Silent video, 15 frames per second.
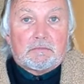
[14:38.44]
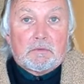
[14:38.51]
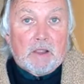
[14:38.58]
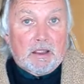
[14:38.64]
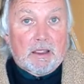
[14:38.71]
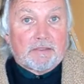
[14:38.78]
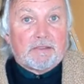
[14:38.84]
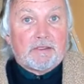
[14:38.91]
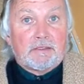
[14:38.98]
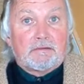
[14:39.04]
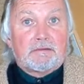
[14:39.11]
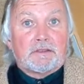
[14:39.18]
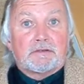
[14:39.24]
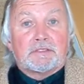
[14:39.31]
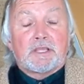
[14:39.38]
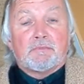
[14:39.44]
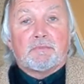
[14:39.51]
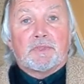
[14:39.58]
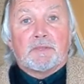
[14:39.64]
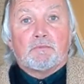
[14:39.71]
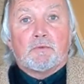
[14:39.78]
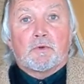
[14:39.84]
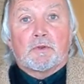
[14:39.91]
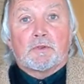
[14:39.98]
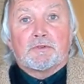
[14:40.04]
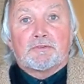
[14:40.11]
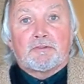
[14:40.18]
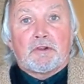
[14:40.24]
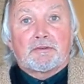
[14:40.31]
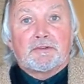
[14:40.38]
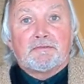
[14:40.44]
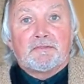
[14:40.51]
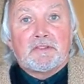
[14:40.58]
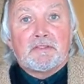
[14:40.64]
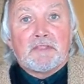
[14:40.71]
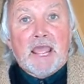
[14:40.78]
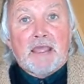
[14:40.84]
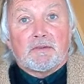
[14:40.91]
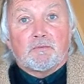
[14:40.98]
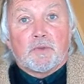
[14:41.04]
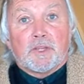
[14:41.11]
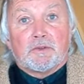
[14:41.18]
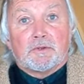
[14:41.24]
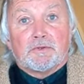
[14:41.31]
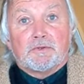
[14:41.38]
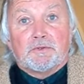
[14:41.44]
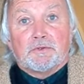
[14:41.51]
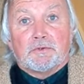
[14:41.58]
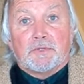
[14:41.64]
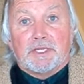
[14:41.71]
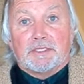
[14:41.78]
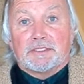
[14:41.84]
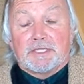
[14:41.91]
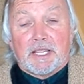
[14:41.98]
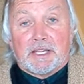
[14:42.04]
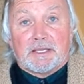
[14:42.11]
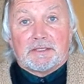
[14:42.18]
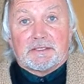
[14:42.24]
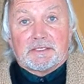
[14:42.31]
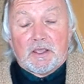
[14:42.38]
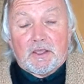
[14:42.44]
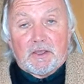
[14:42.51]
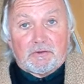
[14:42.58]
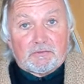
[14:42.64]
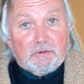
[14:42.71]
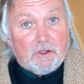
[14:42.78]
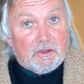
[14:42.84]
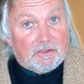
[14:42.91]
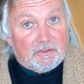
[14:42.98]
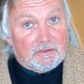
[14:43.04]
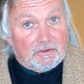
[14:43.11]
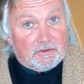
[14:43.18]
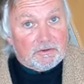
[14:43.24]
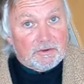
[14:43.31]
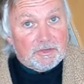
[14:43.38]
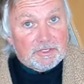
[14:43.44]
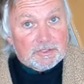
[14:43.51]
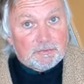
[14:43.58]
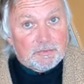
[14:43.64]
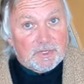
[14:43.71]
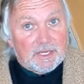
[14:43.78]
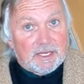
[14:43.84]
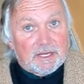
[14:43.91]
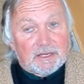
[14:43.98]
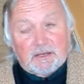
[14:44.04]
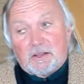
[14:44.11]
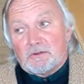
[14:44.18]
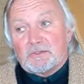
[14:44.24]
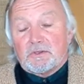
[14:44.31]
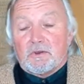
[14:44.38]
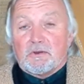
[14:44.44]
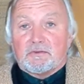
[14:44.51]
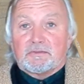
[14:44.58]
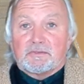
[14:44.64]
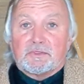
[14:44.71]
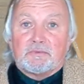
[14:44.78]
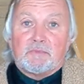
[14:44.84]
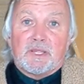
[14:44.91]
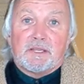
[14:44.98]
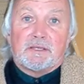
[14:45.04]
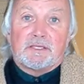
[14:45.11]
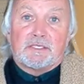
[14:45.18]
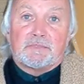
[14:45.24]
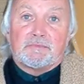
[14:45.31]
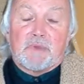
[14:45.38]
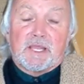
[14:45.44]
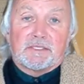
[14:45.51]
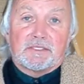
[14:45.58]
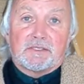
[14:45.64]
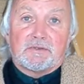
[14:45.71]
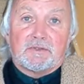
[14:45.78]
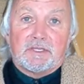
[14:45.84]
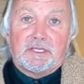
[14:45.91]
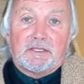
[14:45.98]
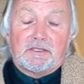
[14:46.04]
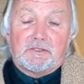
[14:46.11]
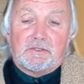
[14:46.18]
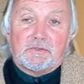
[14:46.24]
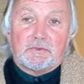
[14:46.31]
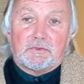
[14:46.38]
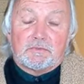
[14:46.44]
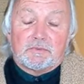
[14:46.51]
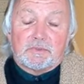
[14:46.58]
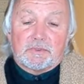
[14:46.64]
Well, I think there's something more constructive than that we could do, he says, rather crisply, and goes off to mend his bicycle inner tube.